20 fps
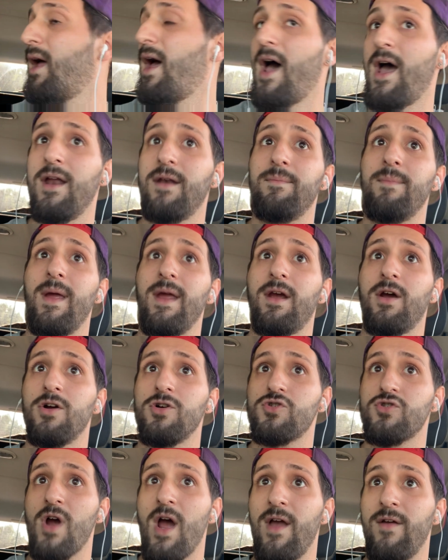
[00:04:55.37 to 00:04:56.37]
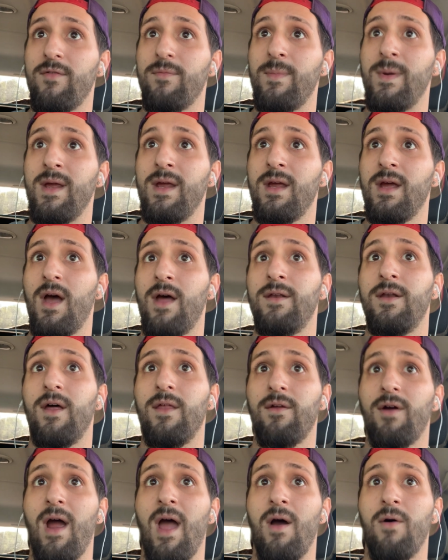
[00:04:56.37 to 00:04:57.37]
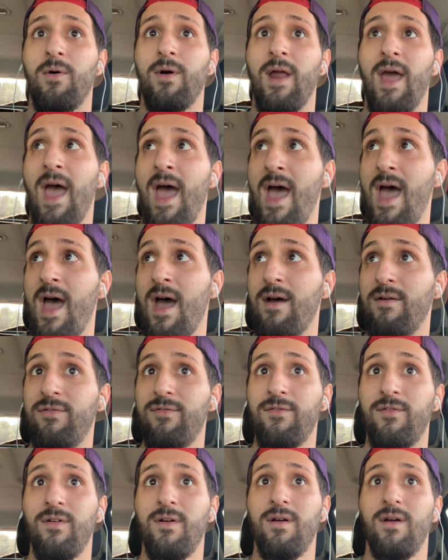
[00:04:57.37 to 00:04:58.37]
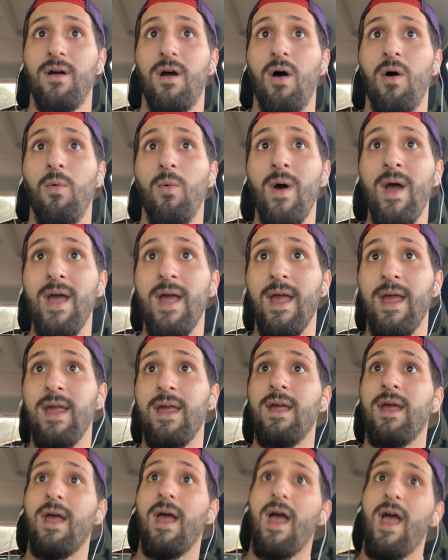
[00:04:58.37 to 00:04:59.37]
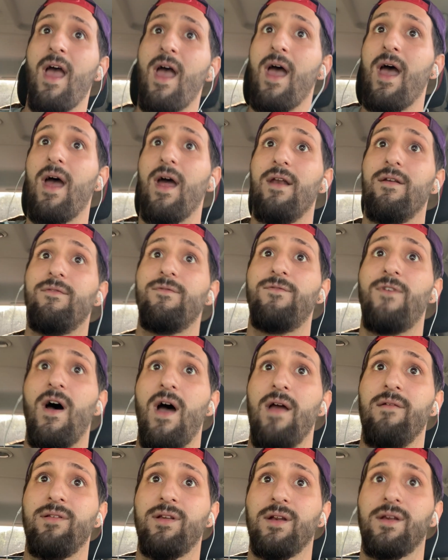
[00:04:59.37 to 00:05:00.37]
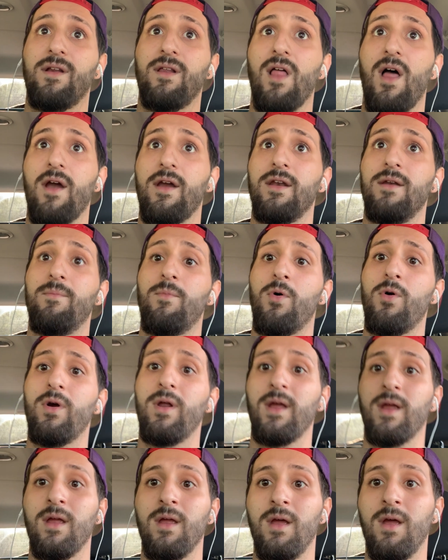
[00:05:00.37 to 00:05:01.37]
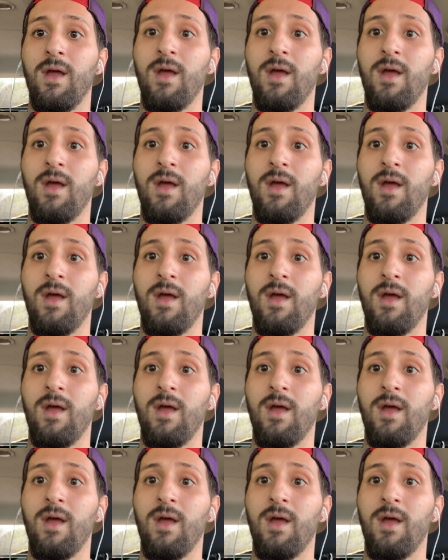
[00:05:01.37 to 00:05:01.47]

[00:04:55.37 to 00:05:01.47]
I'd make her drive me another hour and a half away at 5, 6 o'clock in the morning